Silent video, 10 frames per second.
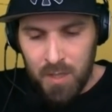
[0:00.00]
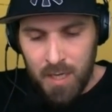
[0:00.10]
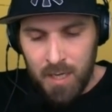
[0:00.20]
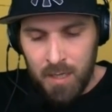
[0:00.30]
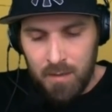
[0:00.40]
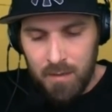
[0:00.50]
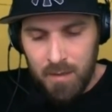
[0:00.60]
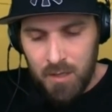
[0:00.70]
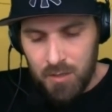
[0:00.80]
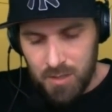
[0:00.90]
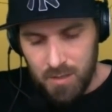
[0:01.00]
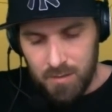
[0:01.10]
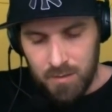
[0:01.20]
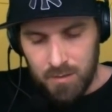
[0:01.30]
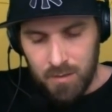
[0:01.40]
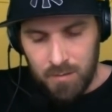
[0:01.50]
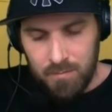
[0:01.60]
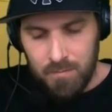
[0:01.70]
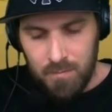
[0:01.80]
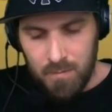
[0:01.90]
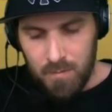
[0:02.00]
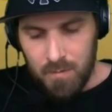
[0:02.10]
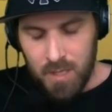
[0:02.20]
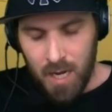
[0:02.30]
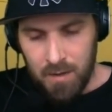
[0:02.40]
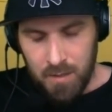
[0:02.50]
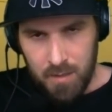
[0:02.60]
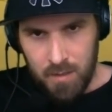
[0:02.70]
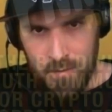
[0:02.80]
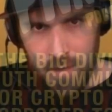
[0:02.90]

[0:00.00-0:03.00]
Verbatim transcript: And just the the idea that